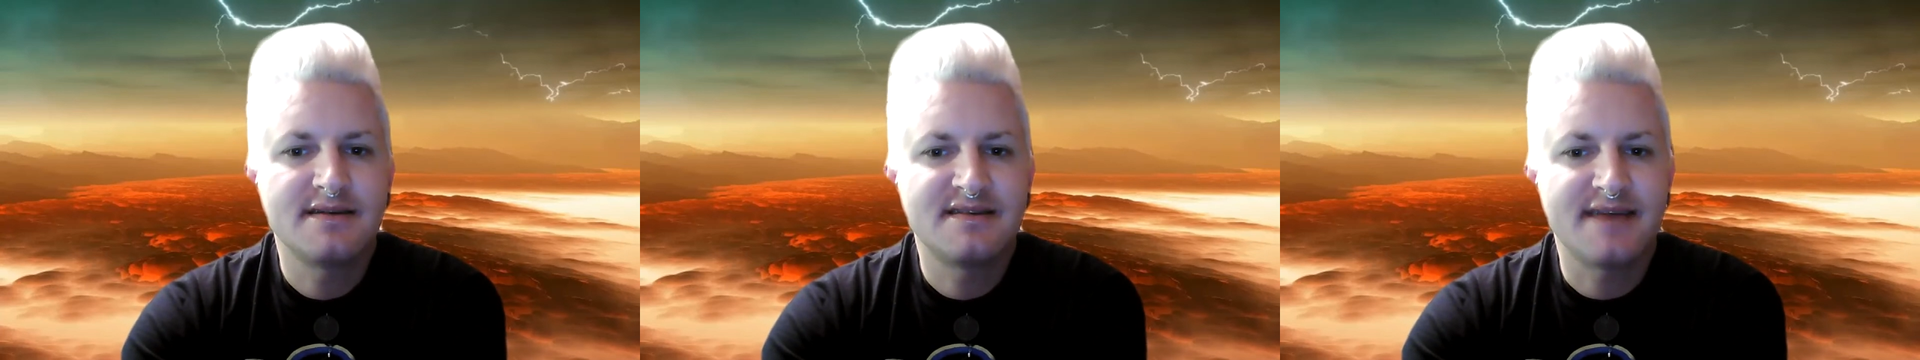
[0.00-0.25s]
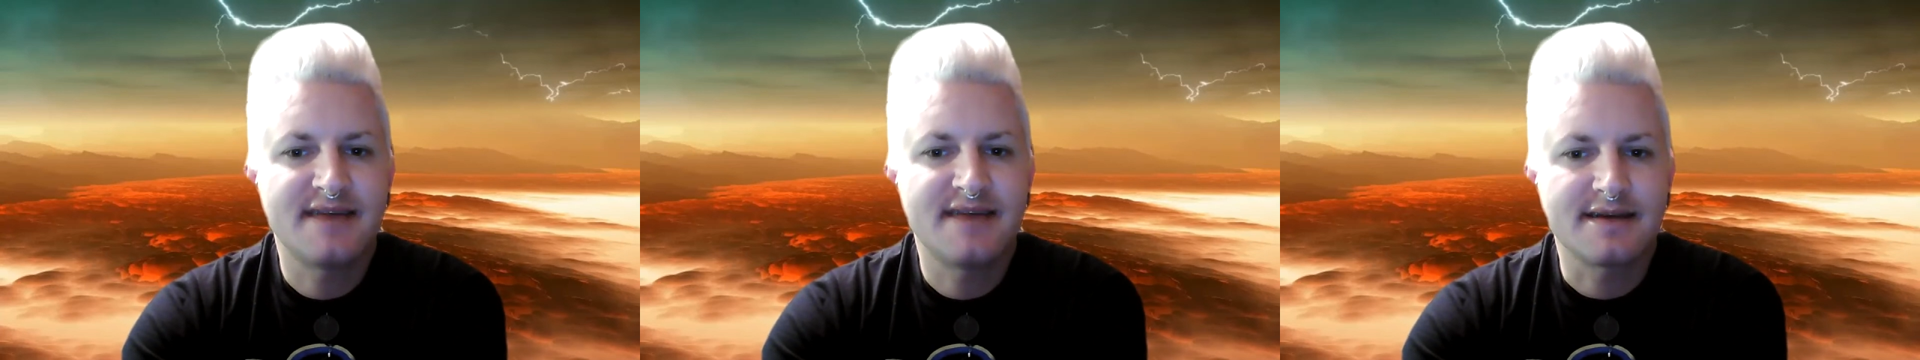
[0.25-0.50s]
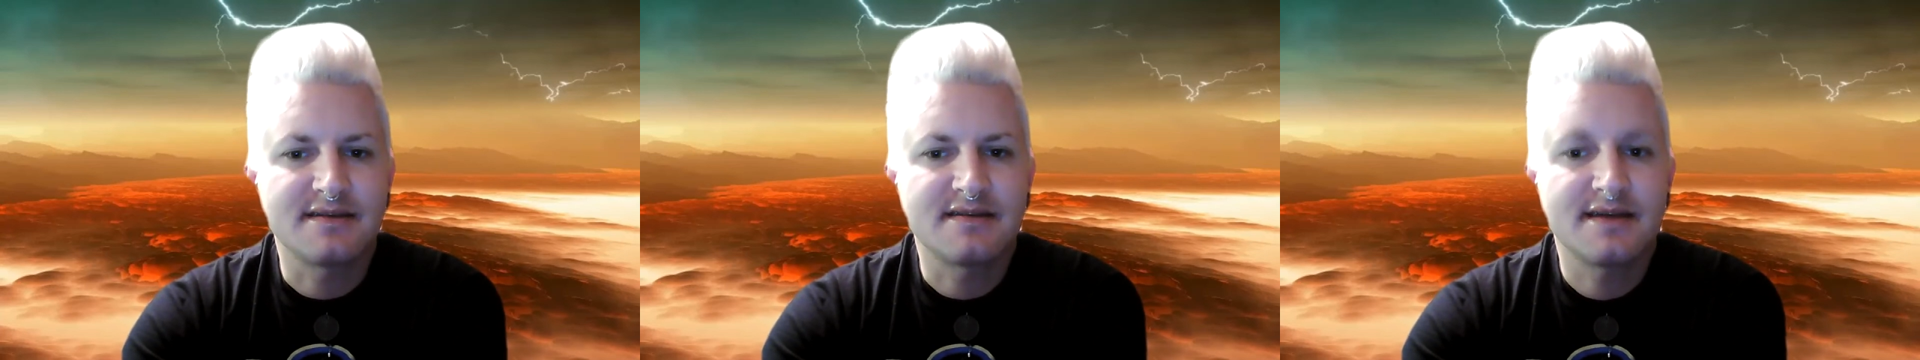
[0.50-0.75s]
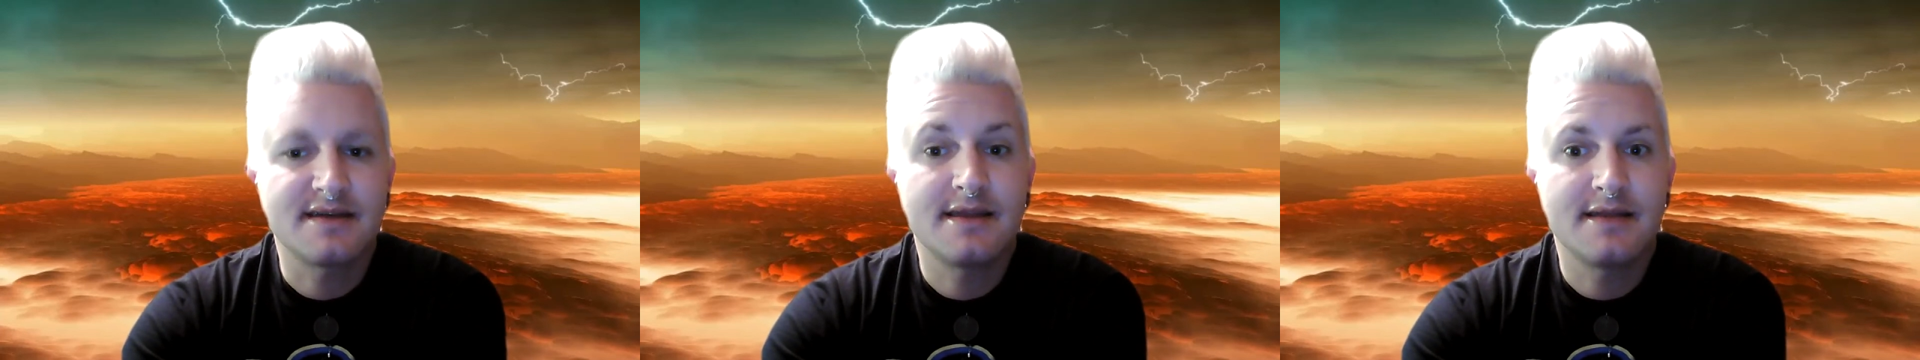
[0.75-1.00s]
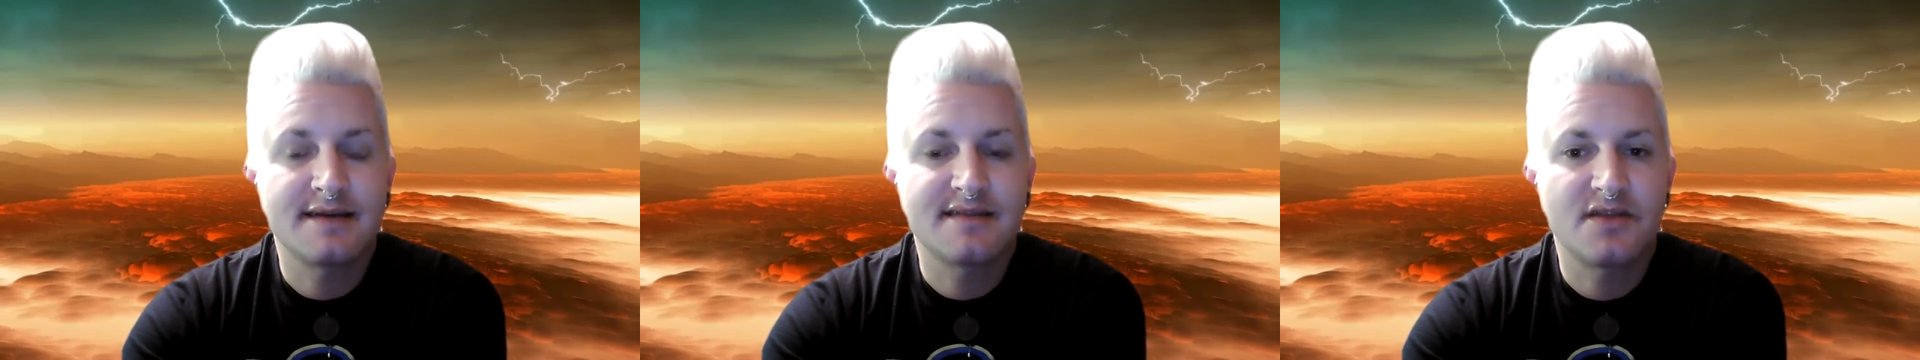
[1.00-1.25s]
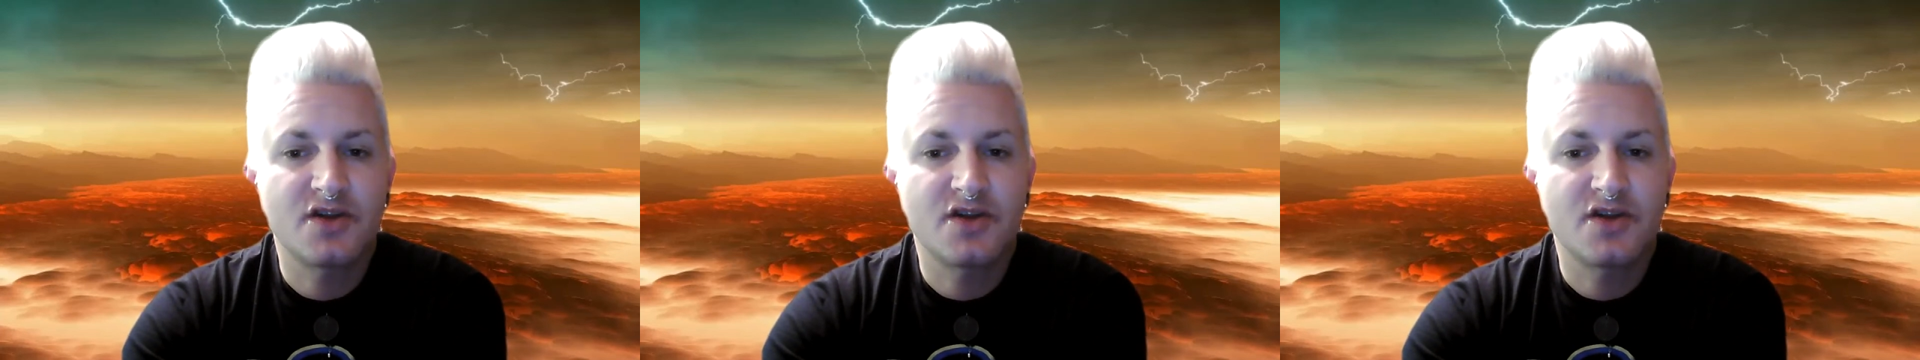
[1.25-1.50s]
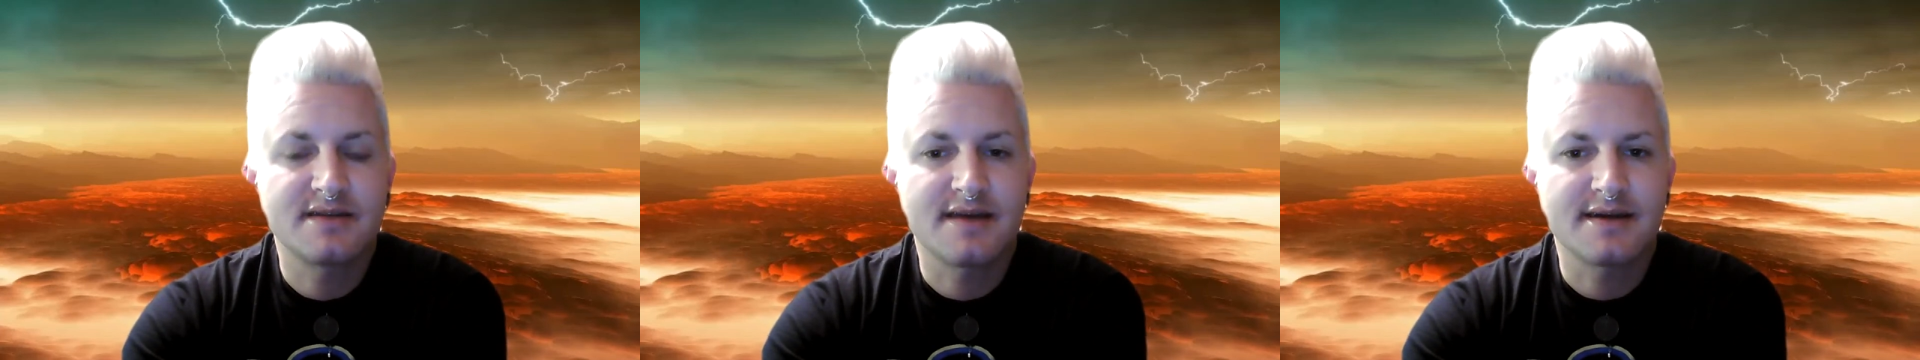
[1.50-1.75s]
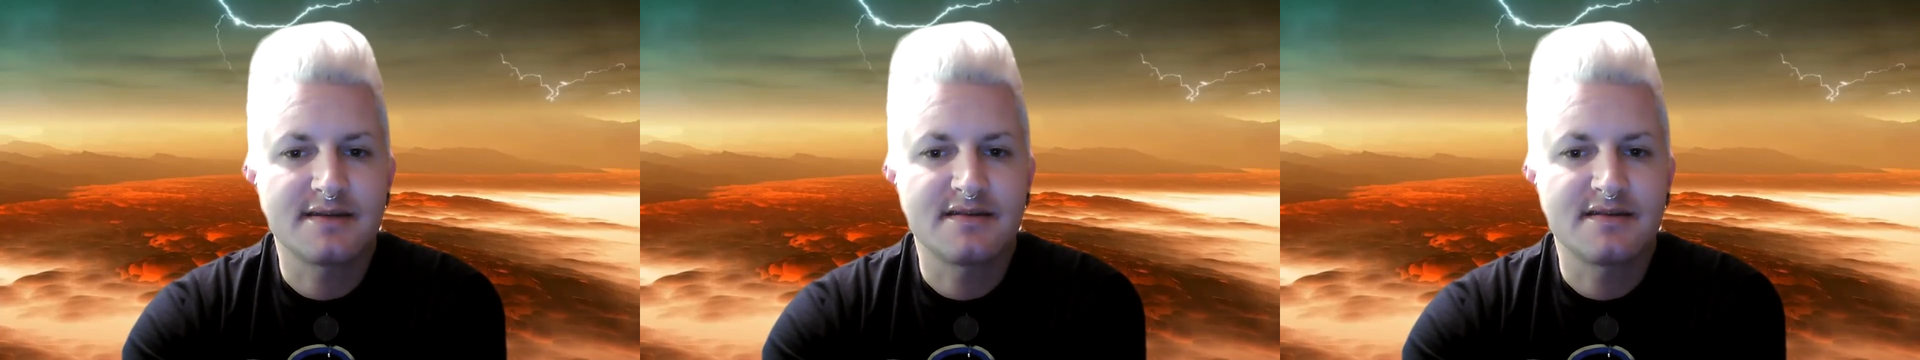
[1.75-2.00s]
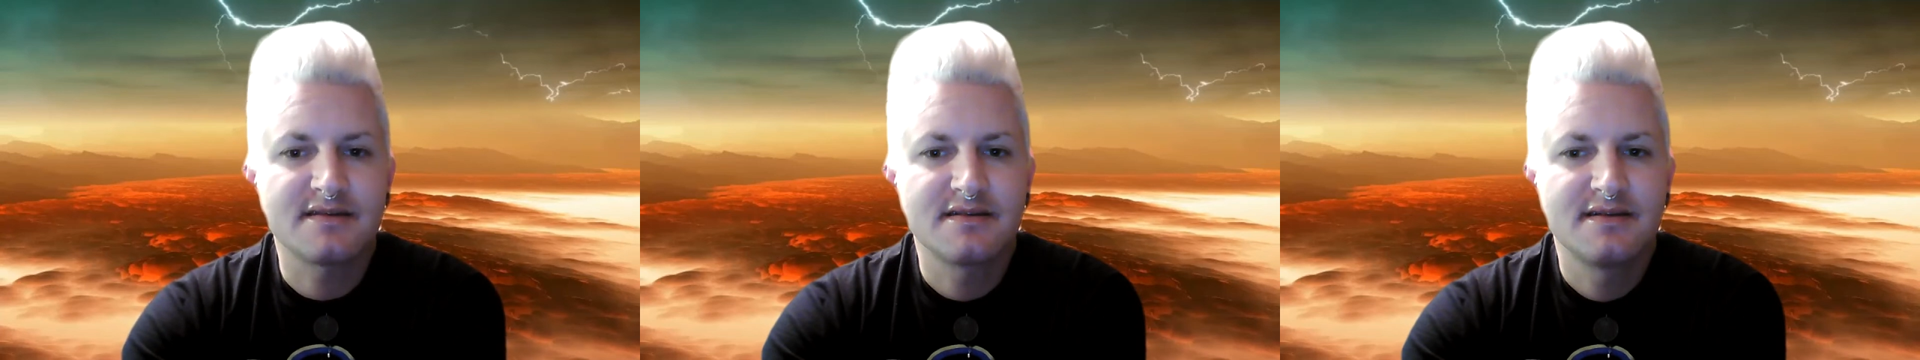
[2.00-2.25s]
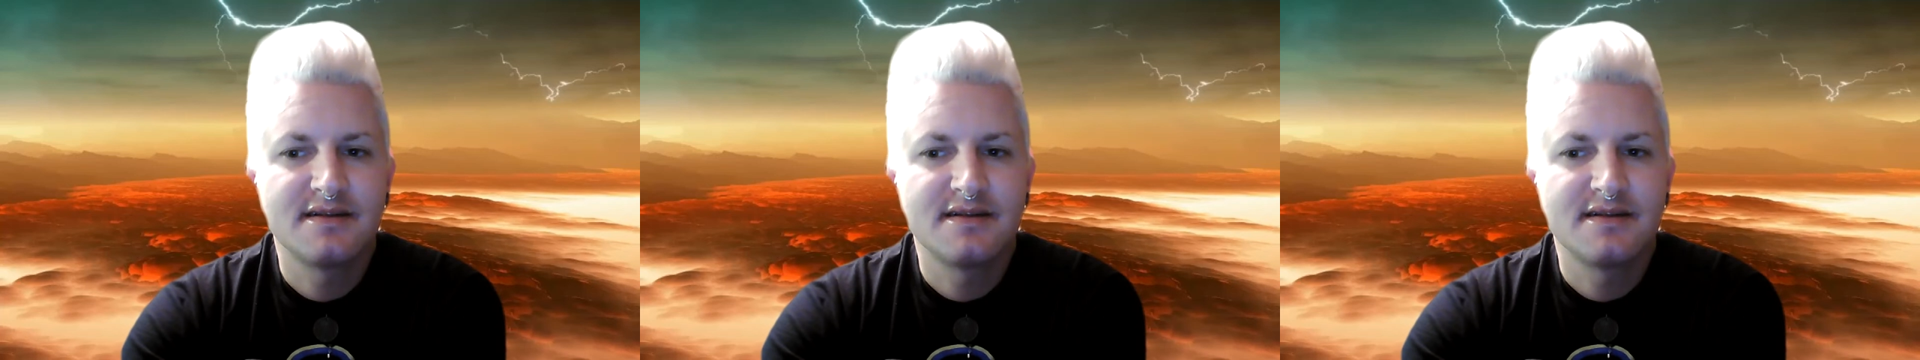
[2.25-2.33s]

seconds, in less than thirty seconds.